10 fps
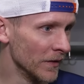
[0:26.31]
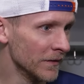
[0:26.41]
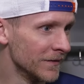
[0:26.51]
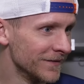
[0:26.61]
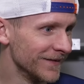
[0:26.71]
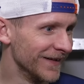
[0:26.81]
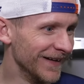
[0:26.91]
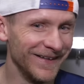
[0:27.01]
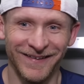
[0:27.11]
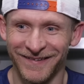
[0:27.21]
fun
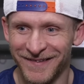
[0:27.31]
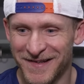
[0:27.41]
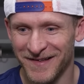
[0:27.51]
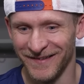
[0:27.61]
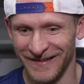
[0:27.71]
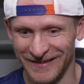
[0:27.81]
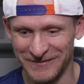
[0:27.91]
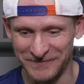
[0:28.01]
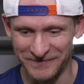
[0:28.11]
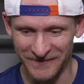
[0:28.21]

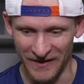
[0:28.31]
um,